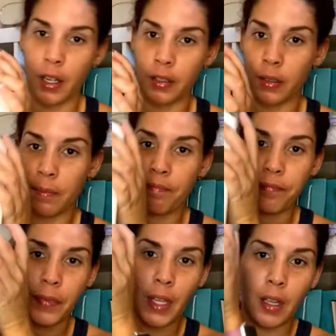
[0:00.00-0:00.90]
awesome.
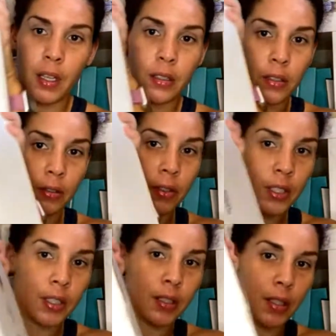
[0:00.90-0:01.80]
So
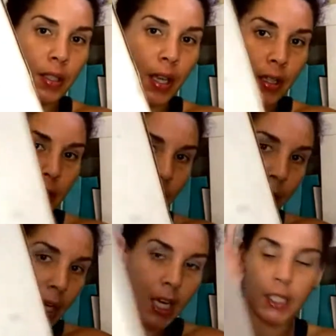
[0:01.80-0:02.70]
this is the size of the
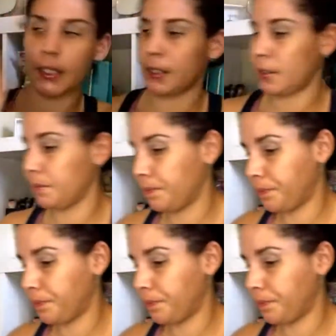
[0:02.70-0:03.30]
box.